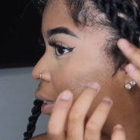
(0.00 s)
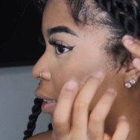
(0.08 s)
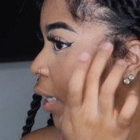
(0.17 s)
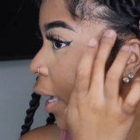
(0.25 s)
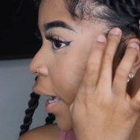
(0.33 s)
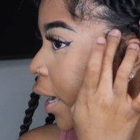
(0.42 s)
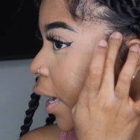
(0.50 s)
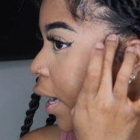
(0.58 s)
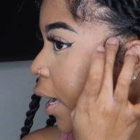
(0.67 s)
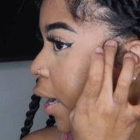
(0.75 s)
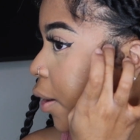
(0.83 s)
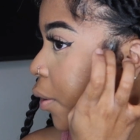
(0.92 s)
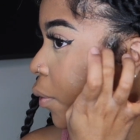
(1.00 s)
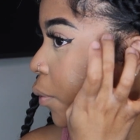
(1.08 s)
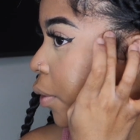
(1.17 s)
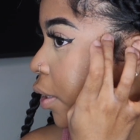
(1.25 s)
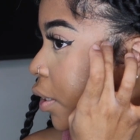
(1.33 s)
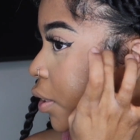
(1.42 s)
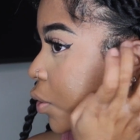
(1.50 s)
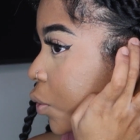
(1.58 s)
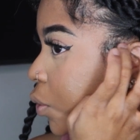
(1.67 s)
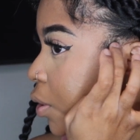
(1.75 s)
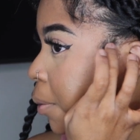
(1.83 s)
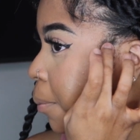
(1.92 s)
today I'm gonna
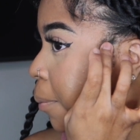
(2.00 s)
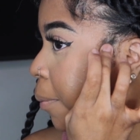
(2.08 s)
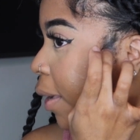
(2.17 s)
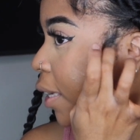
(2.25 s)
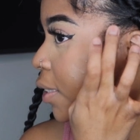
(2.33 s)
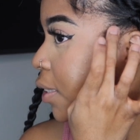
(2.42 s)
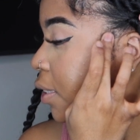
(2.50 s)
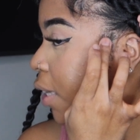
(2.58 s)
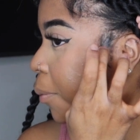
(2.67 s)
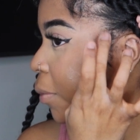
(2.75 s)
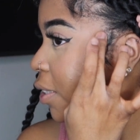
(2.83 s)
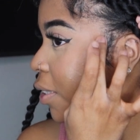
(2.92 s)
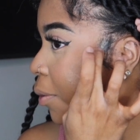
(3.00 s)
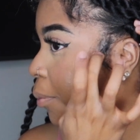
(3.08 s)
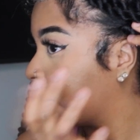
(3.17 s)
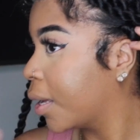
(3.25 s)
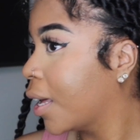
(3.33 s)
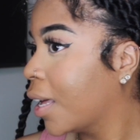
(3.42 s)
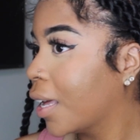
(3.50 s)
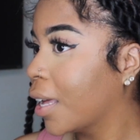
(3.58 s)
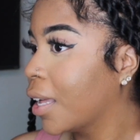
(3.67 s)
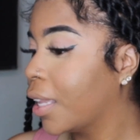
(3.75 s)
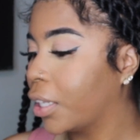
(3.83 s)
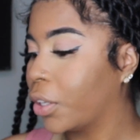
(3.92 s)
do some
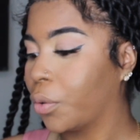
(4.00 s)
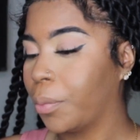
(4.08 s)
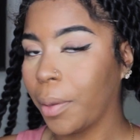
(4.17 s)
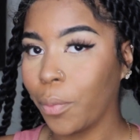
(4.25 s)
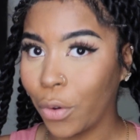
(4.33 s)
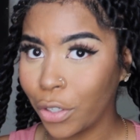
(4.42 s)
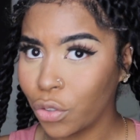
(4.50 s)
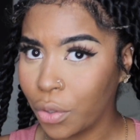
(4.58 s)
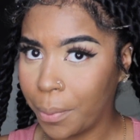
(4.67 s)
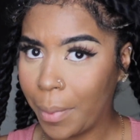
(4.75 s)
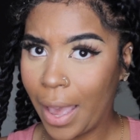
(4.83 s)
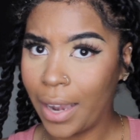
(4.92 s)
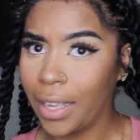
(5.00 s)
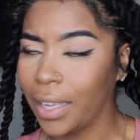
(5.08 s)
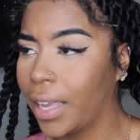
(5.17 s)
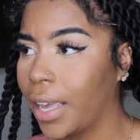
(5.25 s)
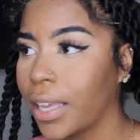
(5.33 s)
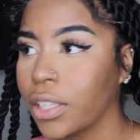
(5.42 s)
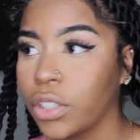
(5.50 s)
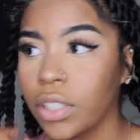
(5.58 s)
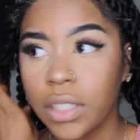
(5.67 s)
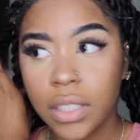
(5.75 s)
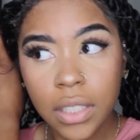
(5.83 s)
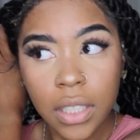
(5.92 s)
little bit more dramatic
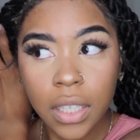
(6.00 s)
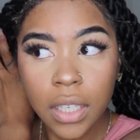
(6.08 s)
edges.